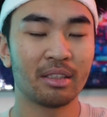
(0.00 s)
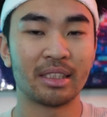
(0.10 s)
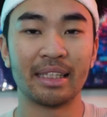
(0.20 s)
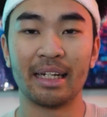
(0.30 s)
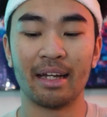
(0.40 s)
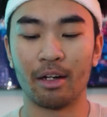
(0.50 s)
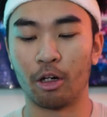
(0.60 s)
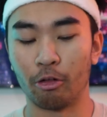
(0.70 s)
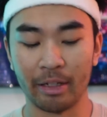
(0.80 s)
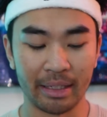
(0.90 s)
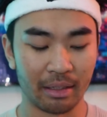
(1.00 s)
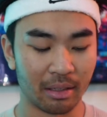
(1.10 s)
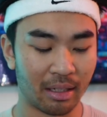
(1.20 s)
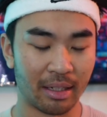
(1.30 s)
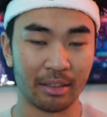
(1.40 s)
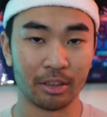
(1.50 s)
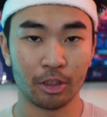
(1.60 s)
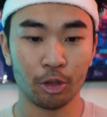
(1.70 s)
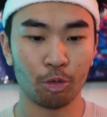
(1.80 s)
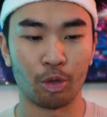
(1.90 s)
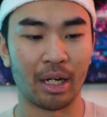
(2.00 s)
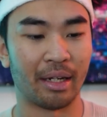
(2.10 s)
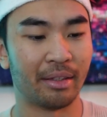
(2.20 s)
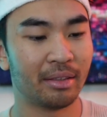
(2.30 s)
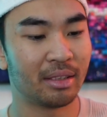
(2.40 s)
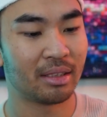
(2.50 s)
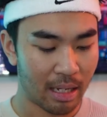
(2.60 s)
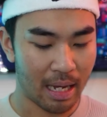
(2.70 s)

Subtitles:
she had already declined 2 rides